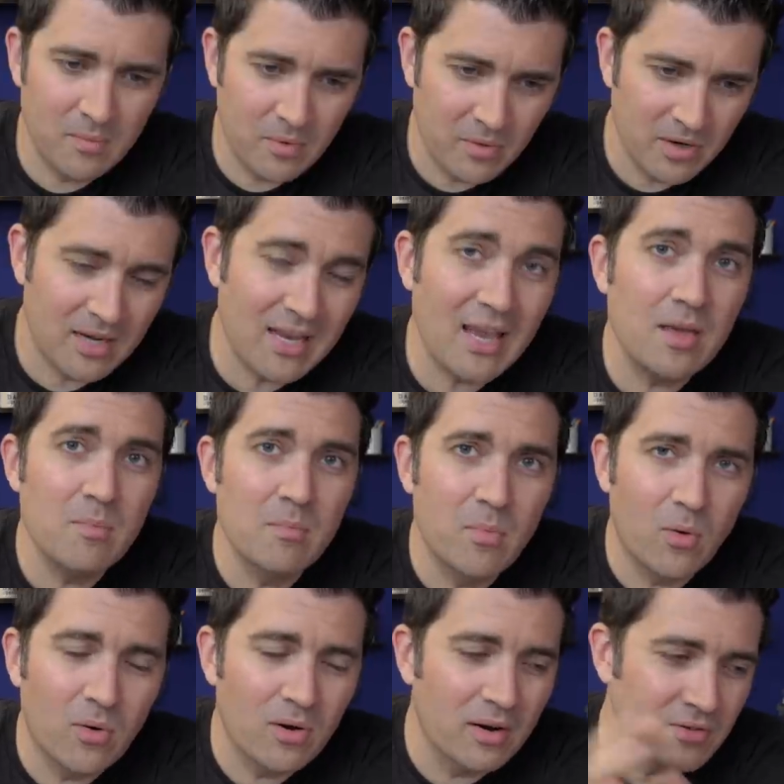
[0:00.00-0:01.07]
But we're going to get him
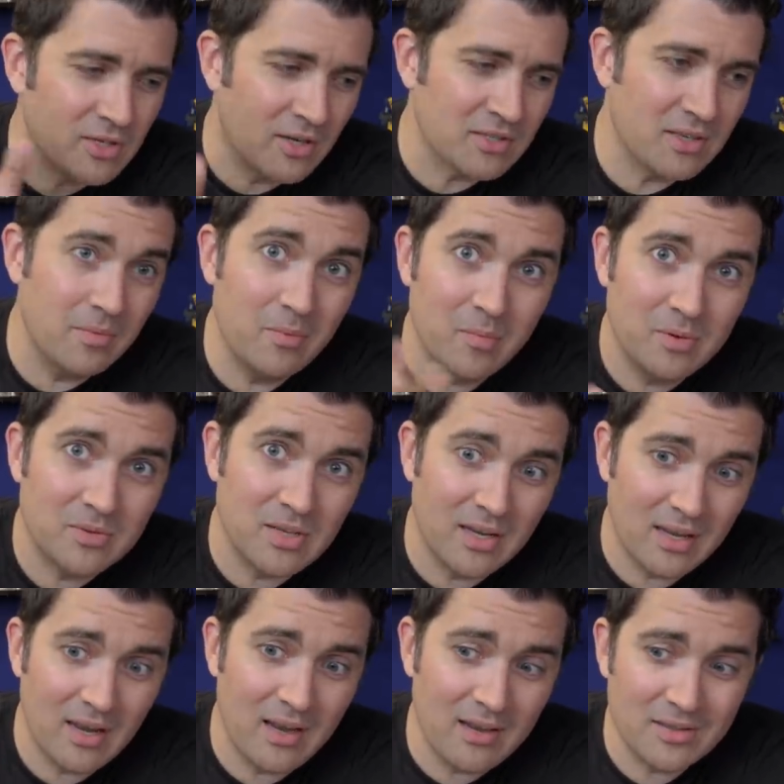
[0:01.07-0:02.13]
more. I've talked to him and was
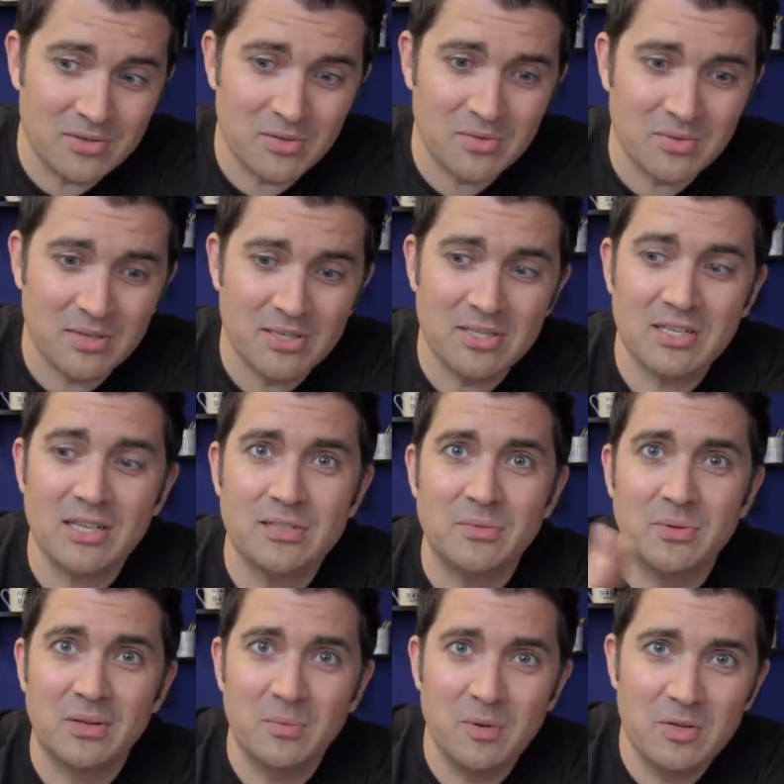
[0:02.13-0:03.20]
like, hey, this was really
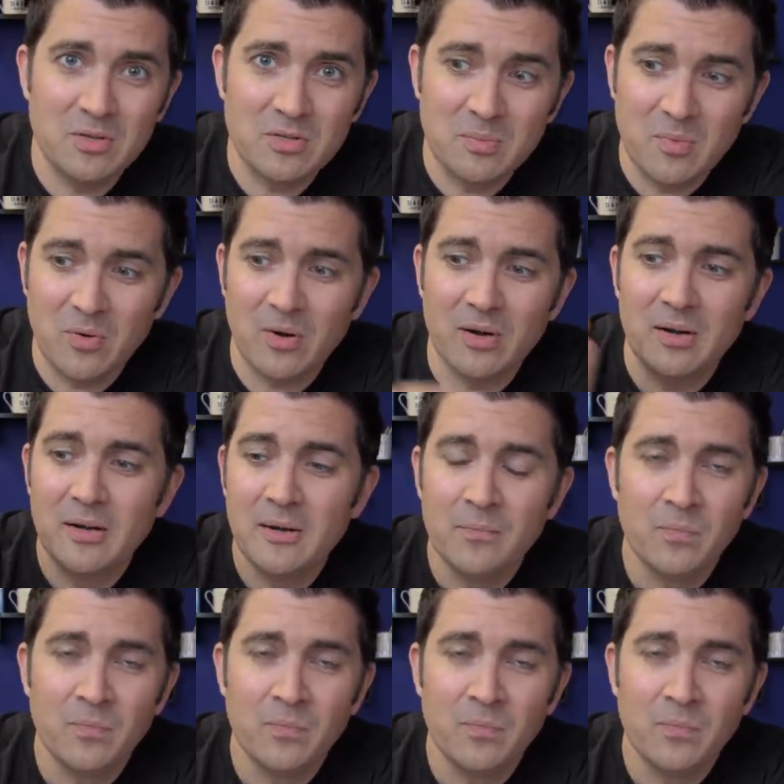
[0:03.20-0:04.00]
successful. Can we do some more?